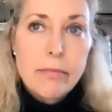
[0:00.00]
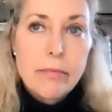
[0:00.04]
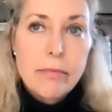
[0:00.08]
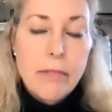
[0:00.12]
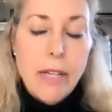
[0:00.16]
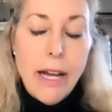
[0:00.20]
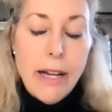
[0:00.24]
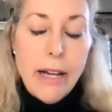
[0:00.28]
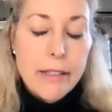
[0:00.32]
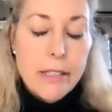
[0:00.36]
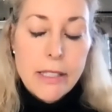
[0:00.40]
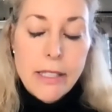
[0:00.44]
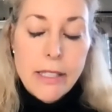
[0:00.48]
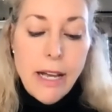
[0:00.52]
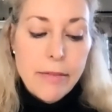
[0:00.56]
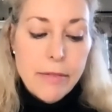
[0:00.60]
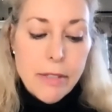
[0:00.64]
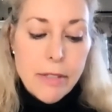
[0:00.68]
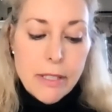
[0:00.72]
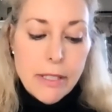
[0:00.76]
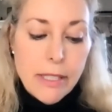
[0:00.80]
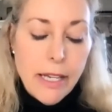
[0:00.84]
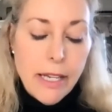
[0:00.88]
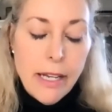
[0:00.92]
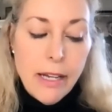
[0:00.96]
I just have to
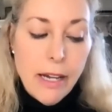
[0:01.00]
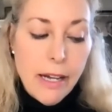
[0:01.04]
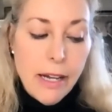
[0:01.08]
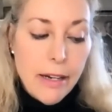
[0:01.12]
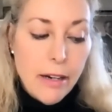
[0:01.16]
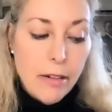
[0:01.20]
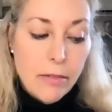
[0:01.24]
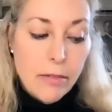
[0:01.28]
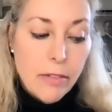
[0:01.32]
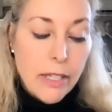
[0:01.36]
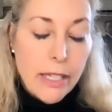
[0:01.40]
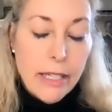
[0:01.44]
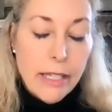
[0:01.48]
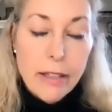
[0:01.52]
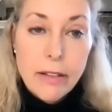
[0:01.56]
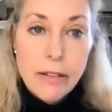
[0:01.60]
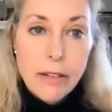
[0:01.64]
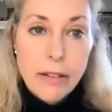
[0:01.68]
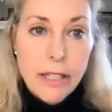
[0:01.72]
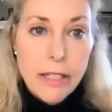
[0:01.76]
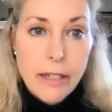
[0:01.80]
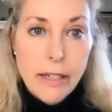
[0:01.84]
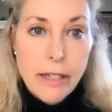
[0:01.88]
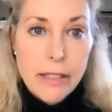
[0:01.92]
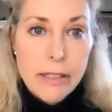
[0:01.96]
say, I don't think the
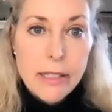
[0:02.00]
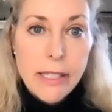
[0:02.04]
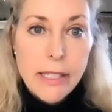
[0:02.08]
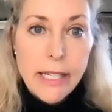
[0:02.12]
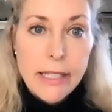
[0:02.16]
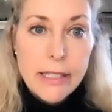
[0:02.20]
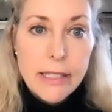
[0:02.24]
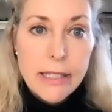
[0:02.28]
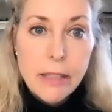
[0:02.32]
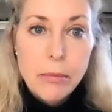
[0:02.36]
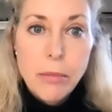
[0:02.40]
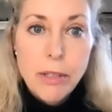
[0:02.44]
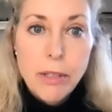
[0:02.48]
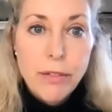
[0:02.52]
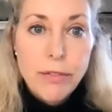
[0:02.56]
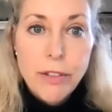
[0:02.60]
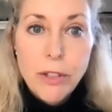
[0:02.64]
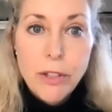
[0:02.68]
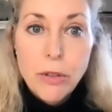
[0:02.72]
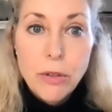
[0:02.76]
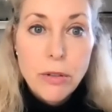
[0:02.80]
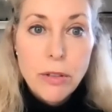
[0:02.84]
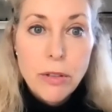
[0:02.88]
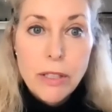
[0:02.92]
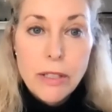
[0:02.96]
United States can be
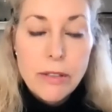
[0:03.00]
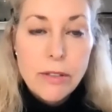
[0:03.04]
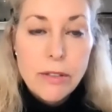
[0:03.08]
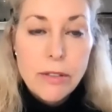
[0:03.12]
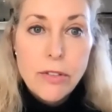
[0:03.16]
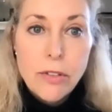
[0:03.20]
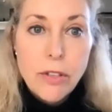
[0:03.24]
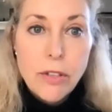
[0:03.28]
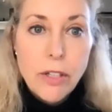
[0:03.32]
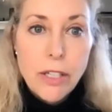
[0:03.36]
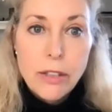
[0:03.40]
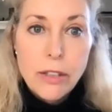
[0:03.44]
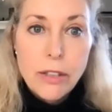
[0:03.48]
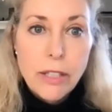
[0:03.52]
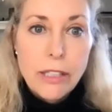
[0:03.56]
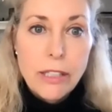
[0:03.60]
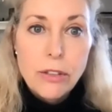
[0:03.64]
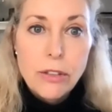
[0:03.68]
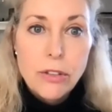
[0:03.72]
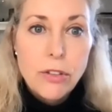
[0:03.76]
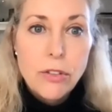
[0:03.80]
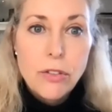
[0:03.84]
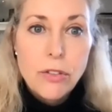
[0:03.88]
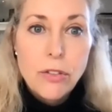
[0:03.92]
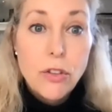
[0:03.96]
viewed as
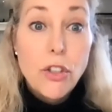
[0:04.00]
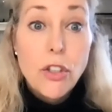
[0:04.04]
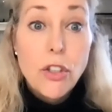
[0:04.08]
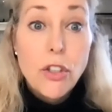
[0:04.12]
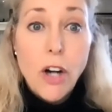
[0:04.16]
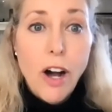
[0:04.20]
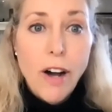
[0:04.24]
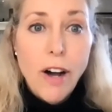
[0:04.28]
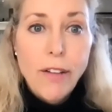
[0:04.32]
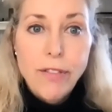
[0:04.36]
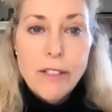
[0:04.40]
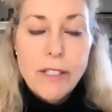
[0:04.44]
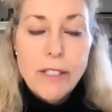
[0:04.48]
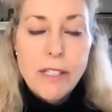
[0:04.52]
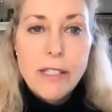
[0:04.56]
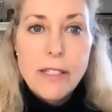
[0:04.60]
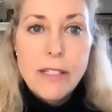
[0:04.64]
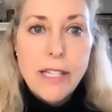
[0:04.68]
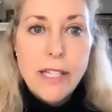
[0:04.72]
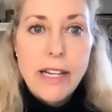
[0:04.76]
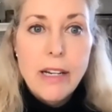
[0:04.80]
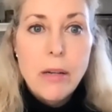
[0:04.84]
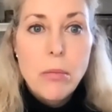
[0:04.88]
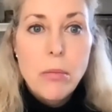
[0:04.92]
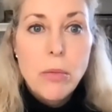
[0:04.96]
good offices
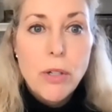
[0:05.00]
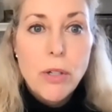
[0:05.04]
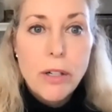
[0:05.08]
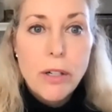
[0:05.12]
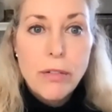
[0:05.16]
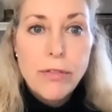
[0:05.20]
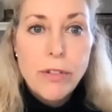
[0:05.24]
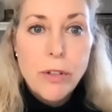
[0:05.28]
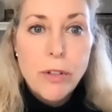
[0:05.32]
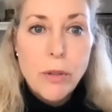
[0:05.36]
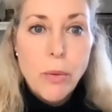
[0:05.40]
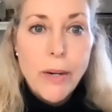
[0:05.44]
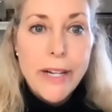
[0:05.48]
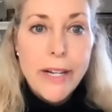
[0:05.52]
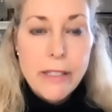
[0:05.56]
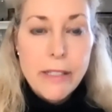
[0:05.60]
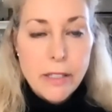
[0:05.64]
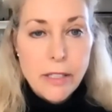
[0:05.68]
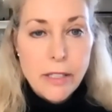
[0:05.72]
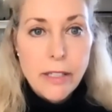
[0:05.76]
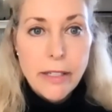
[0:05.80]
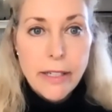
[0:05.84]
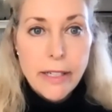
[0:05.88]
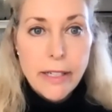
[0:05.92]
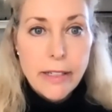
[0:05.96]
anymore for ways
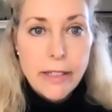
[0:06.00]
to